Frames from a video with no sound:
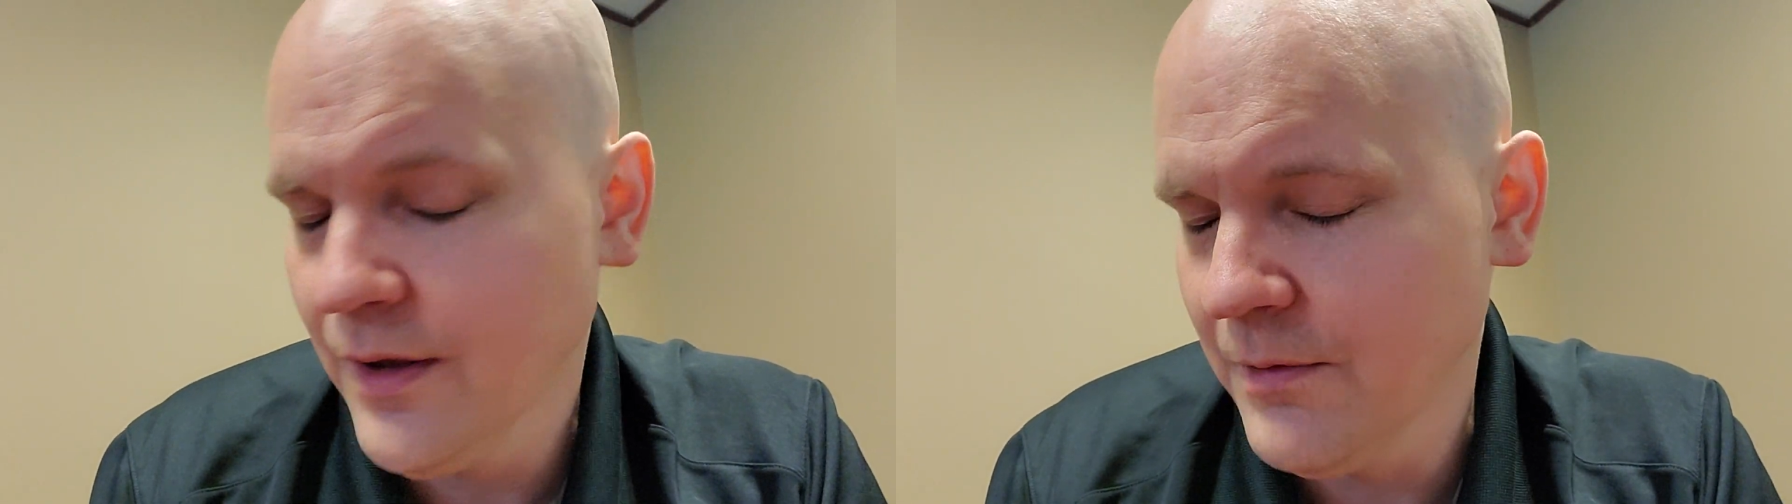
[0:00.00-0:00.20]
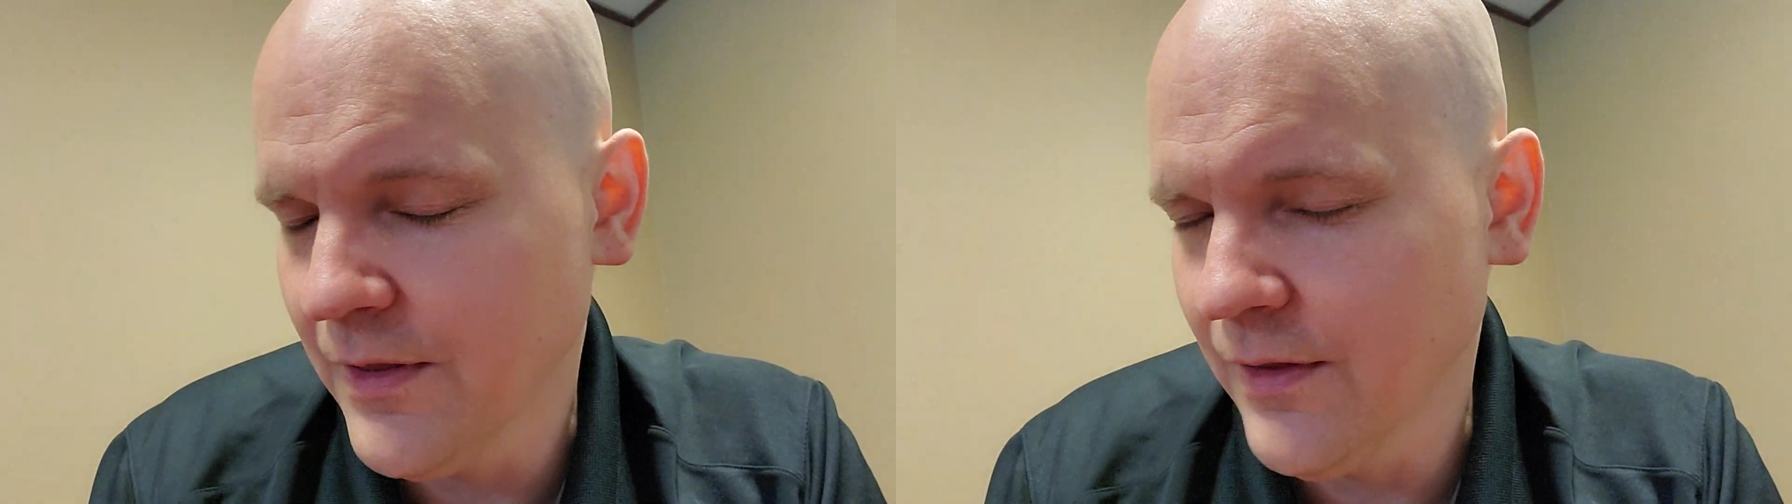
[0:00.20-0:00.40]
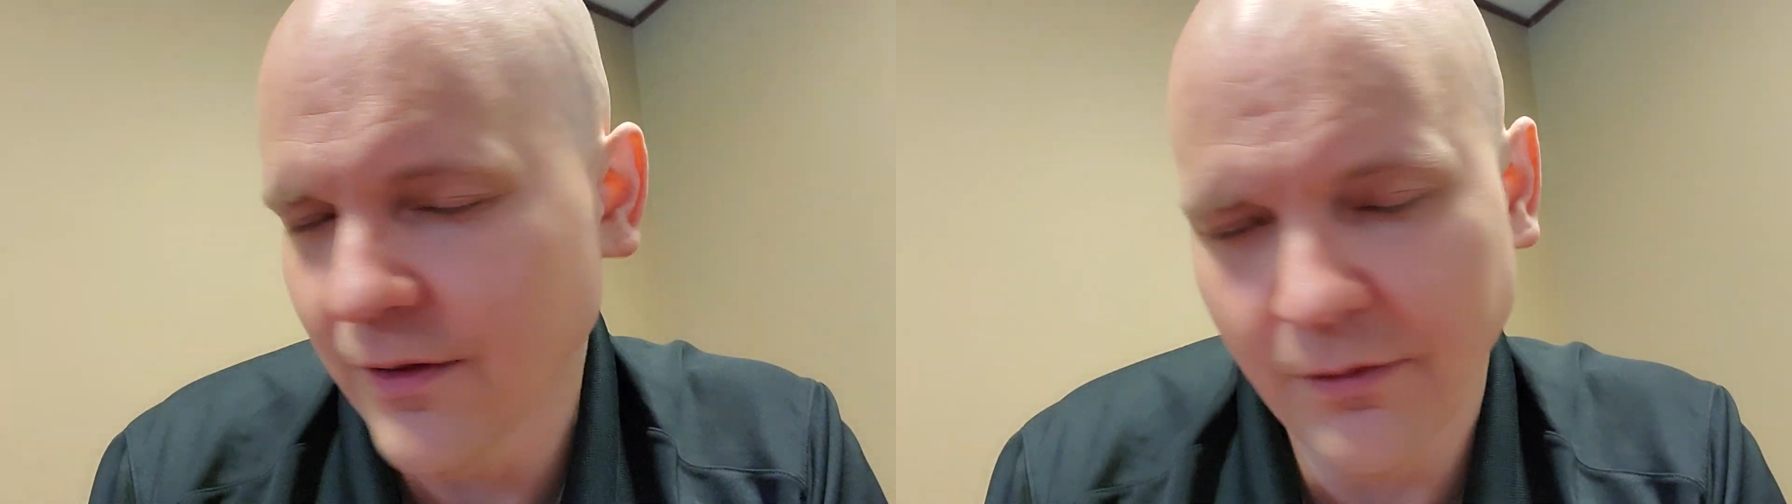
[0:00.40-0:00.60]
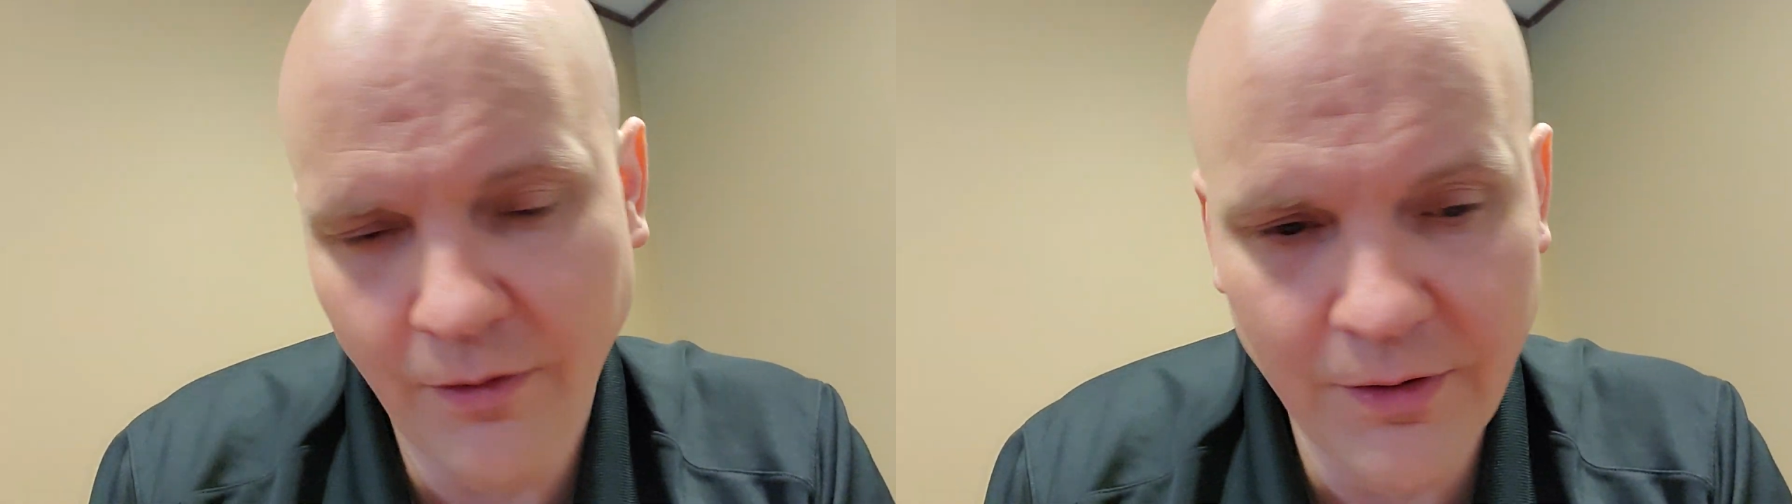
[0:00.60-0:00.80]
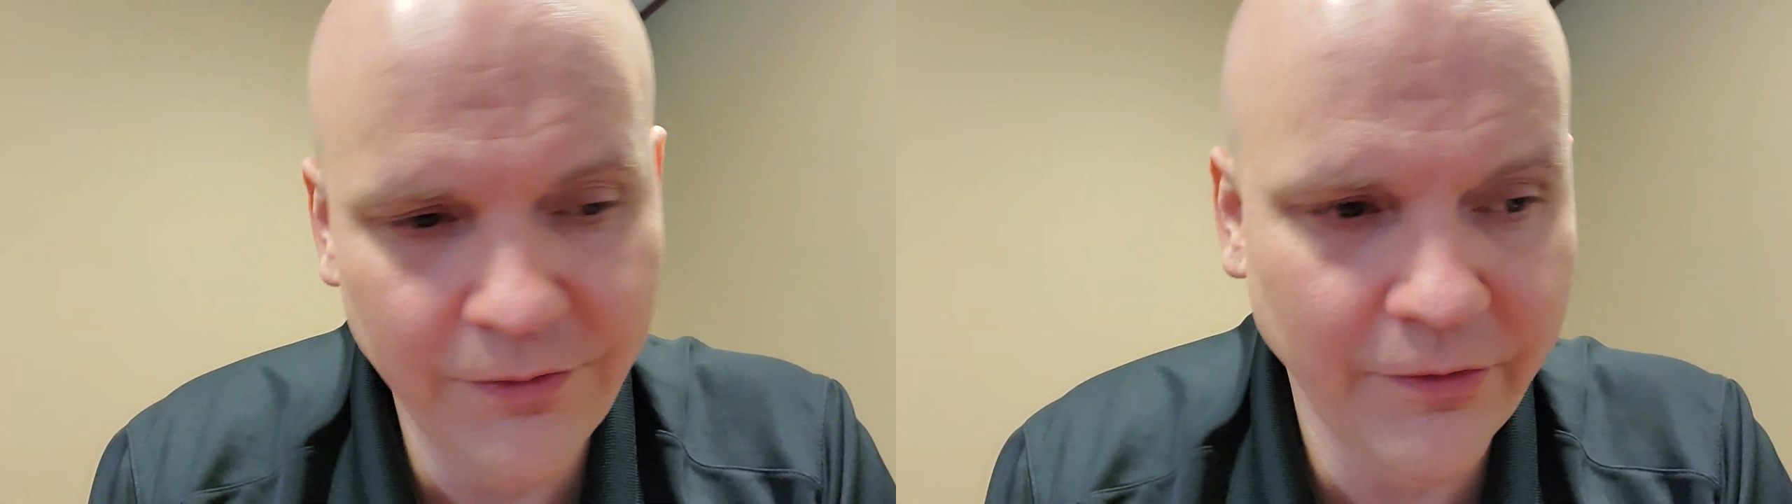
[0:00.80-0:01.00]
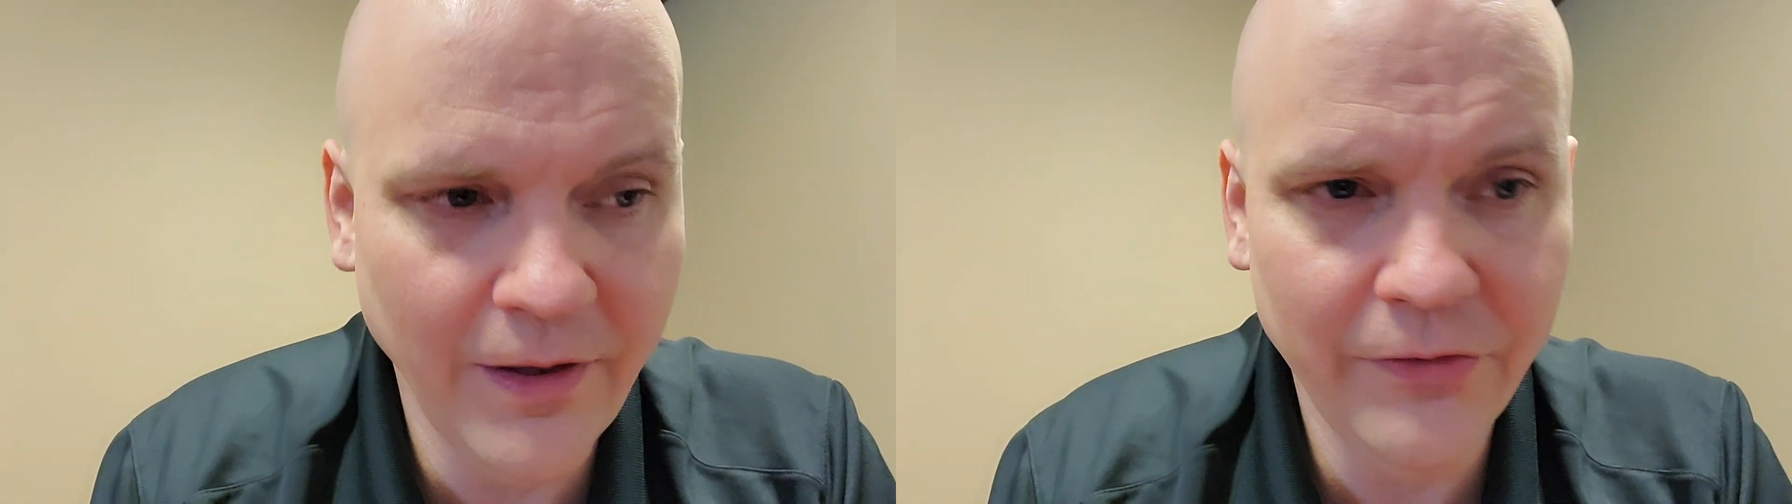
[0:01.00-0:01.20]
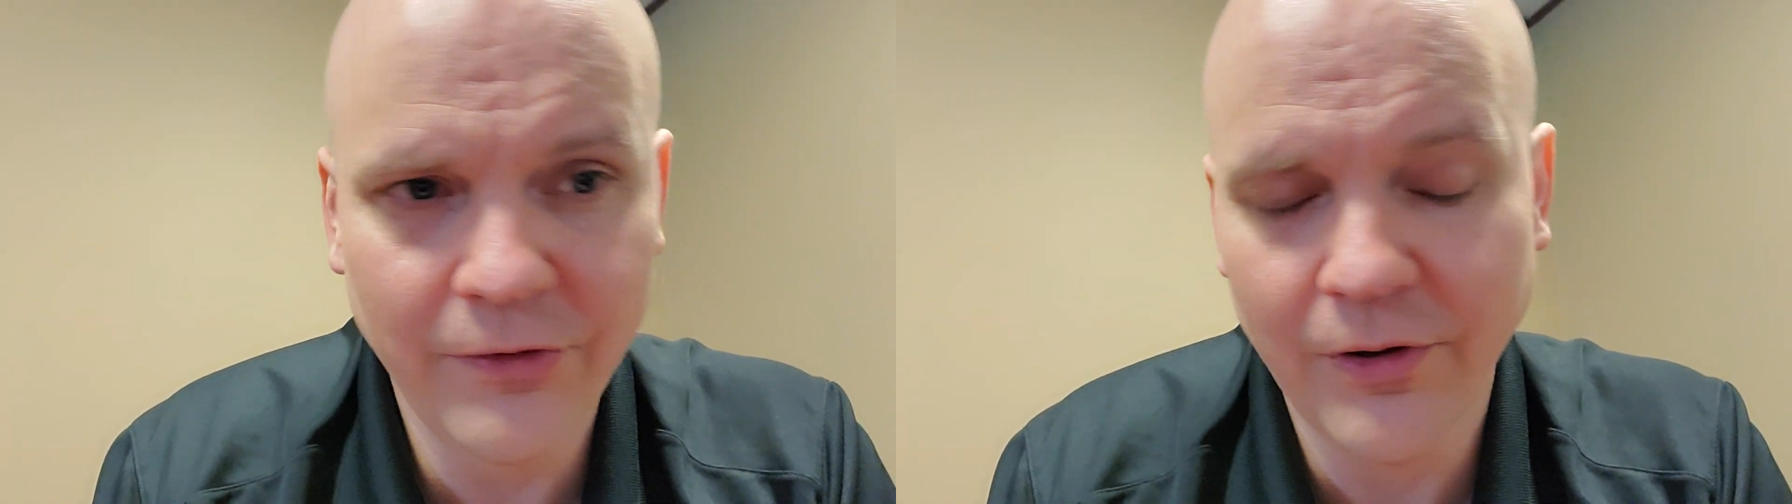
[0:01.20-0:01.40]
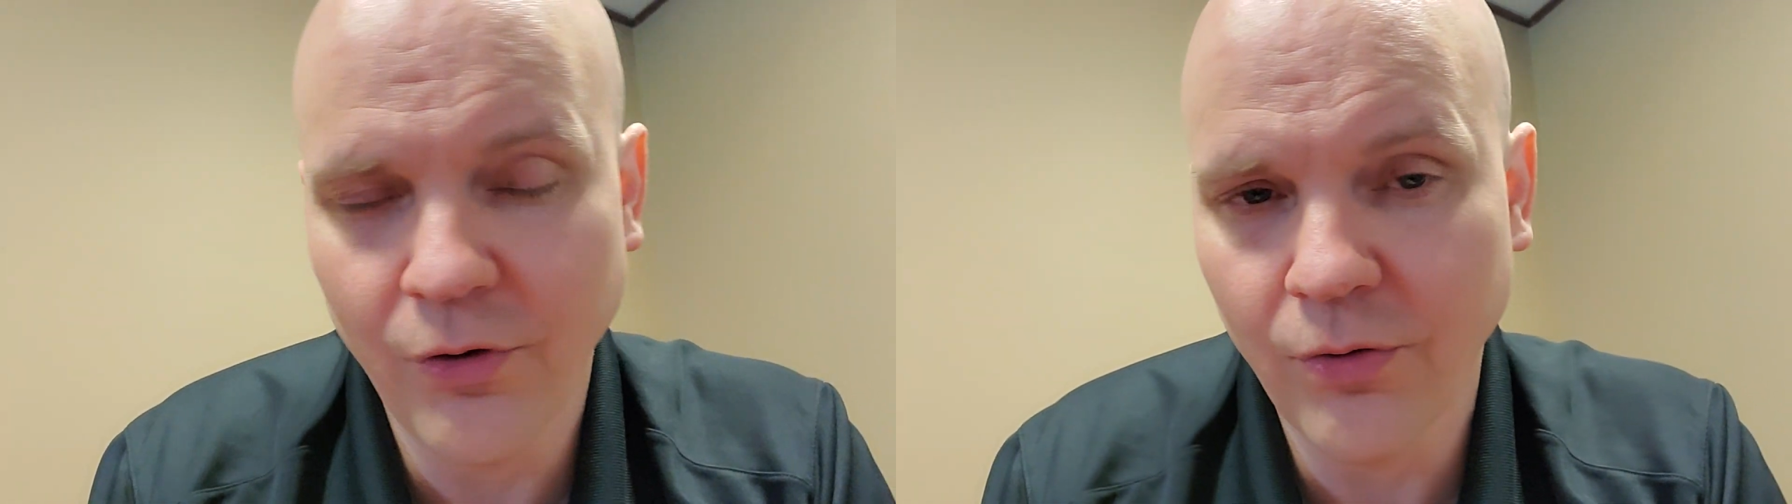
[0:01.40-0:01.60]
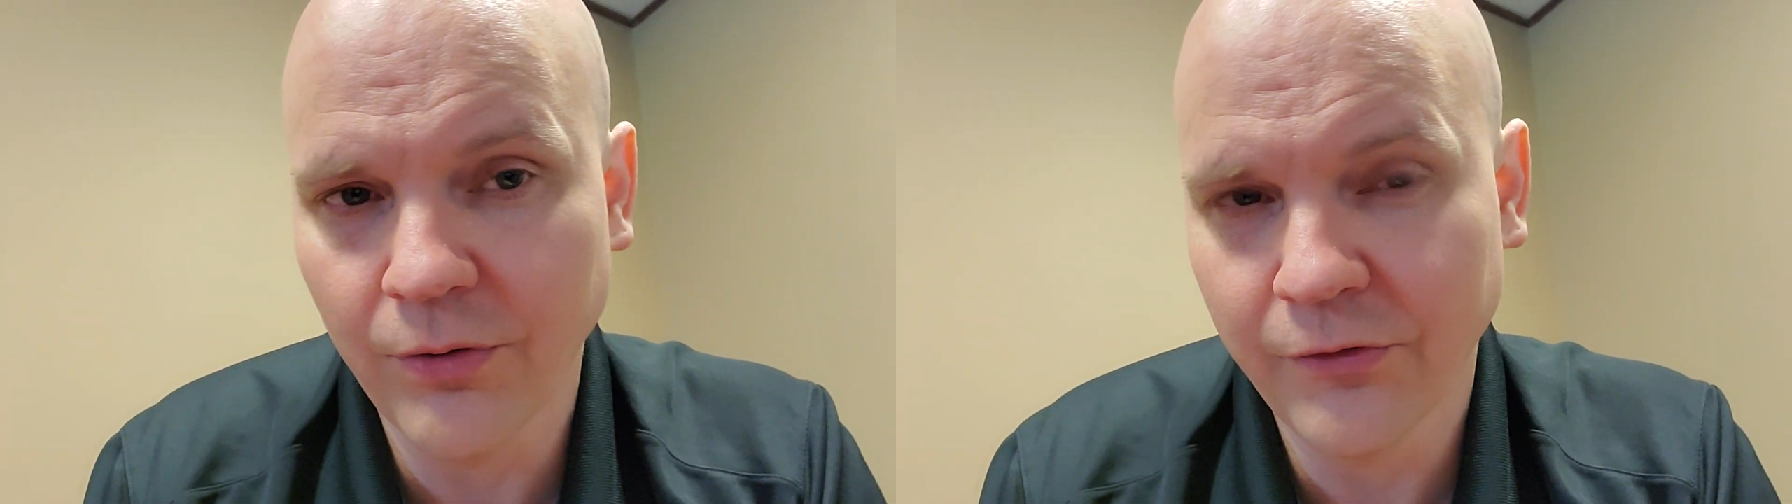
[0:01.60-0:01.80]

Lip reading: I mean, honestly, that's the goal,